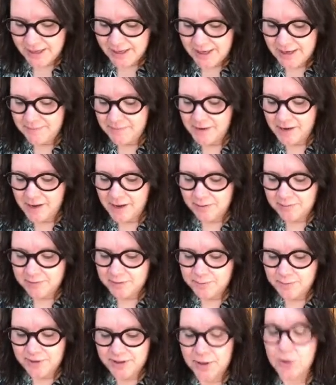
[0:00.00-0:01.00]
Even
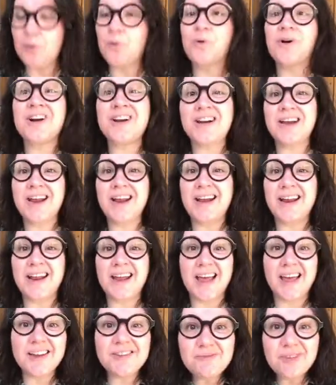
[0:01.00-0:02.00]
comes with coordinating
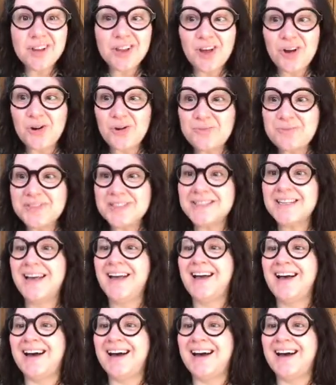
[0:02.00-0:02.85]
envelopes.